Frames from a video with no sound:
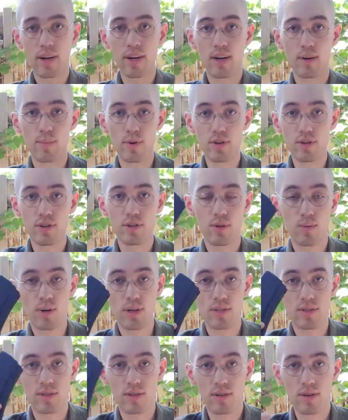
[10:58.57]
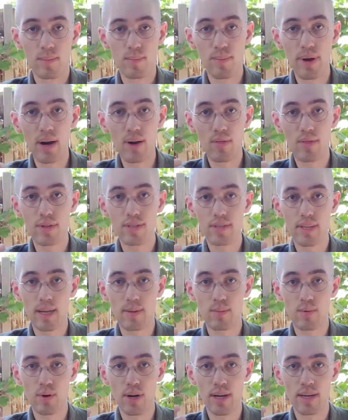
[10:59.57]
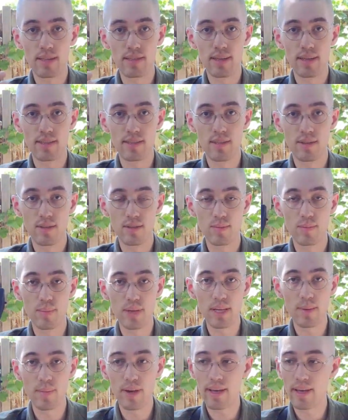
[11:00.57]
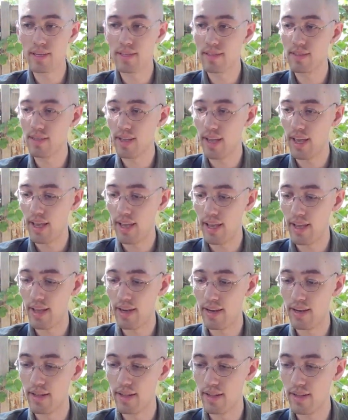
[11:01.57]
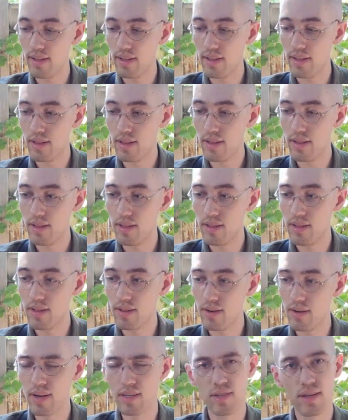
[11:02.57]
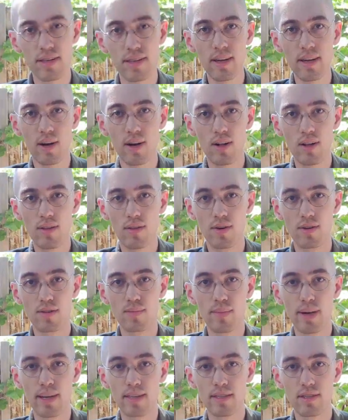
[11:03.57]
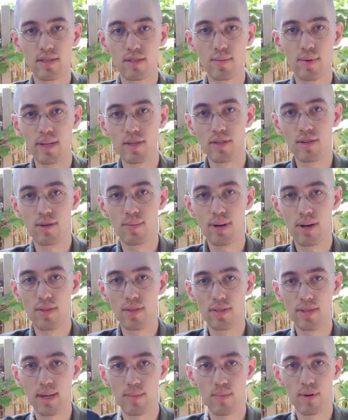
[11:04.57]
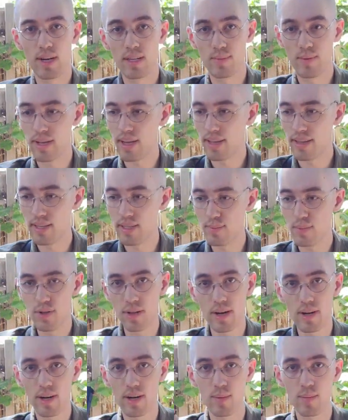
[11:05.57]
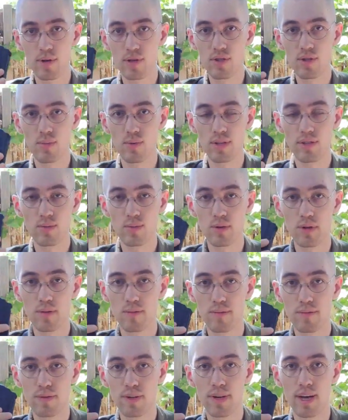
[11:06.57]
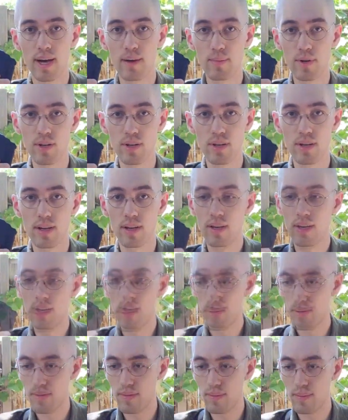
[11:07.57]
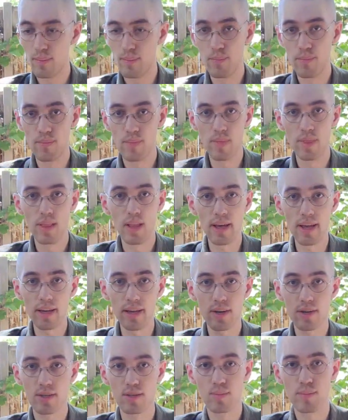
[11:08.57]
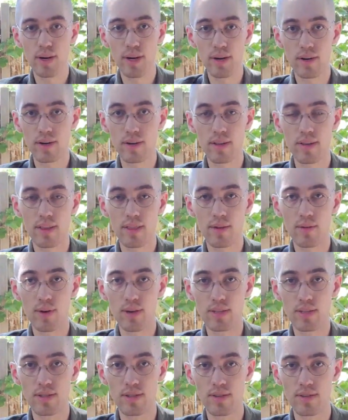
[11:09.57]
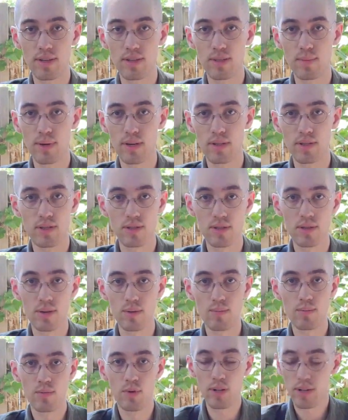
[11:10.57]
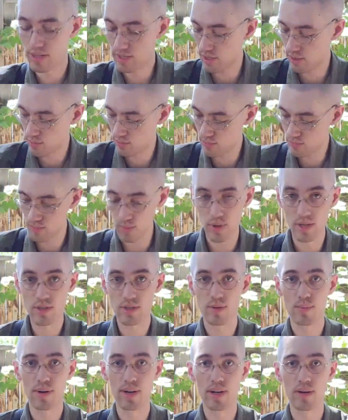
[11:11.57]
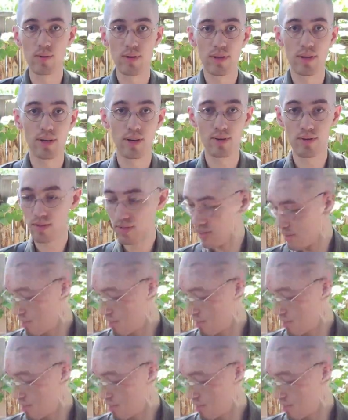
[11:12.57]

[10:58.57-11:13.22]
commercial ones. Are about the same price as those P mags, and or actually I all of those mags I just mentioned are about the same price. But yeah, these Bulgarian commercial ones work phenomenally, light years better than the rest of those I just mentioned. So really don't waste your money with those.